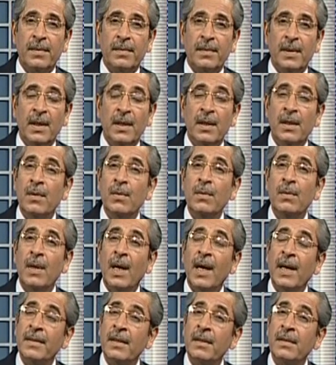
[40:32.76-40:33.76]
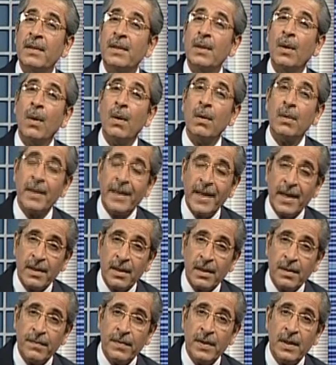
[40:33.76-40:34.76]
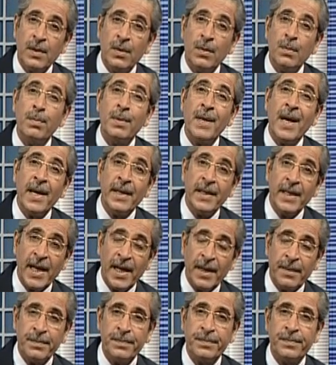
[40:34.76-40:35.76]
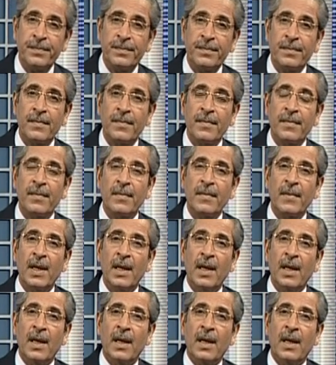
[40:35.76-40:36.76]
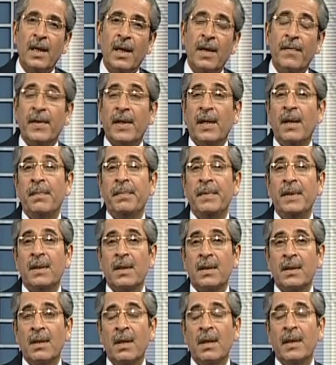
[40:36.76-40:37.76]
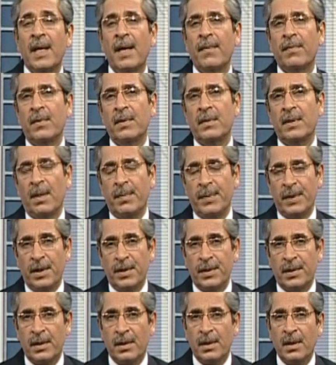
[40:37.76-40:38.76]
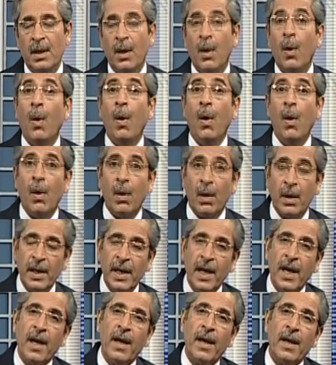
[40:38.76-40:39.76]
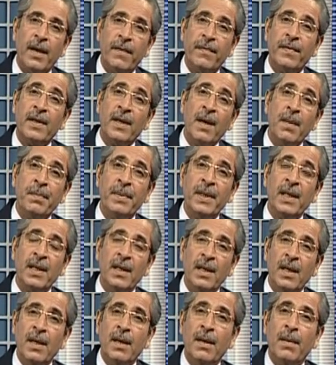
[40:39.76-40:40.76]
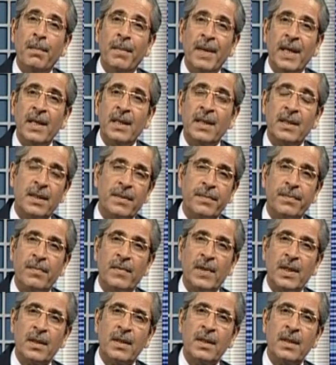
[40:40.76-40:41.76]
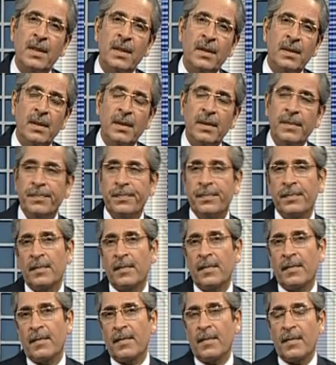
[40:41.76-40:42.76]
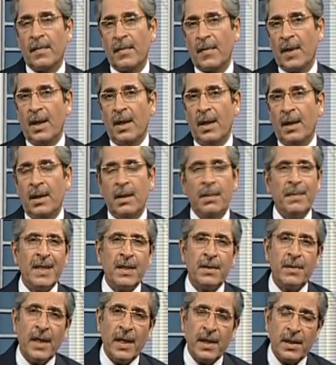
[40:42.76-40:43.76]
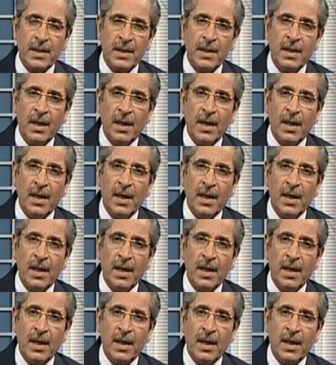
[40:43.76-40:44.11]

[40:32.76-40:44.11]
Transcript: a new identity altogether with a new brand name. If the company does not have good reputation or if the company makes certain uh, mistakes